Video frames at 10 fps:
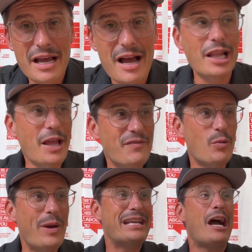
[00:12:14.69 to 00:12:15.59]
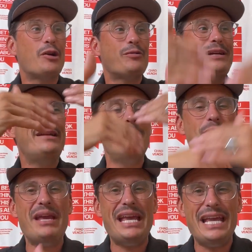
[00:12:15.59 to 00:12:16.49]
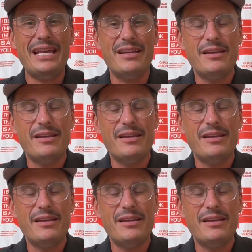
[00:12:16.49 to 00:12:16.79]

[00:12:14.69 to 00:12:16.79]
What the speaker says: I love the way God created me.